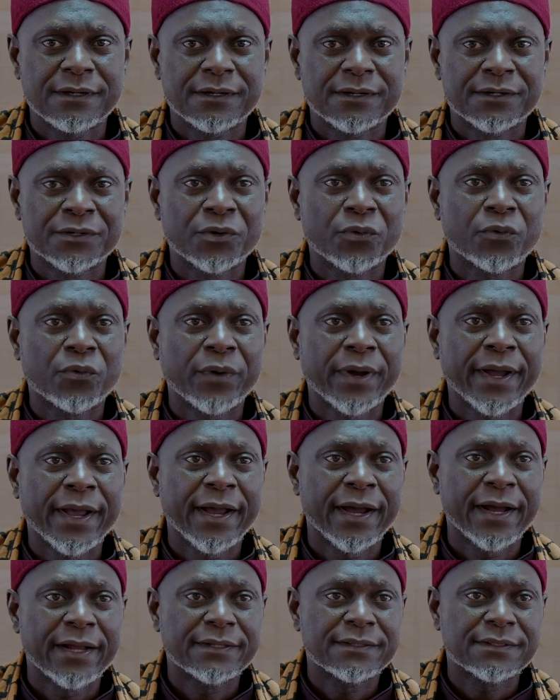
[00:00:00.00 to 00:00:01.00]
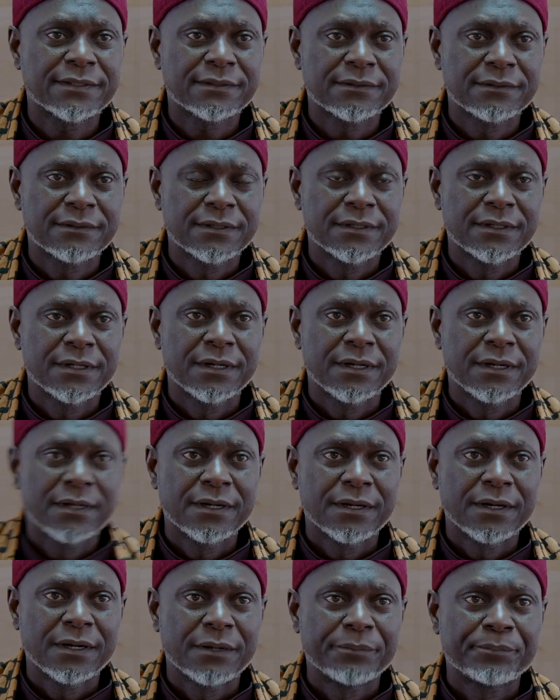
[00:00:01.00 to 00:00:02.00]
required
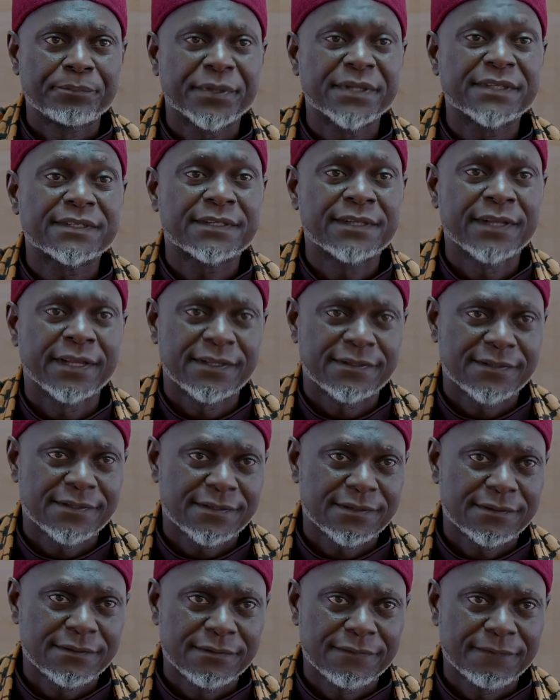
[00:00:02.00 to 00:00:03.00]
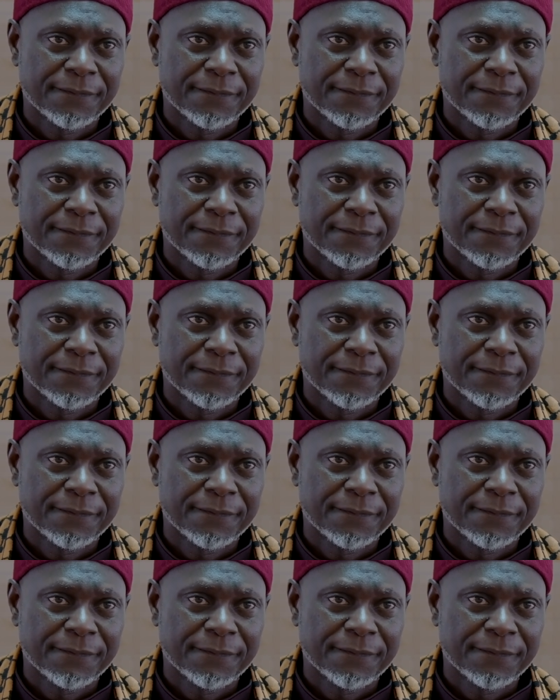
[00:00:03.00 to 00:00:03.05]
fitness.